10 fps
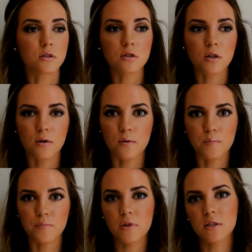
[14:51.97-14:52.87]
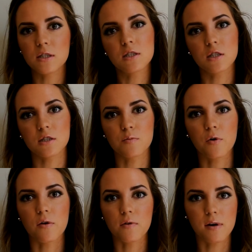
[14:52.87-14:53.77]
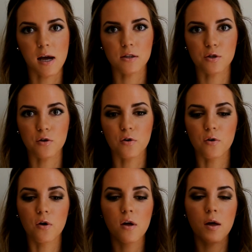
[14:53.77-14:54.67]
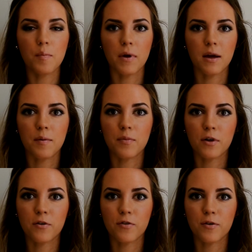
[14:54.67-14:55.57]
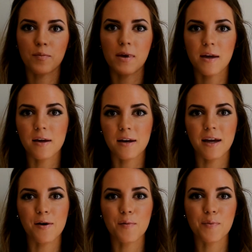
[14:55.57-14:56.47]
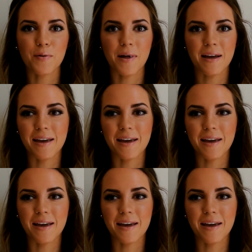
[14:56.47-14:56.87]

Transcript: So this is just more of a natural makeup look for me, and I hope you like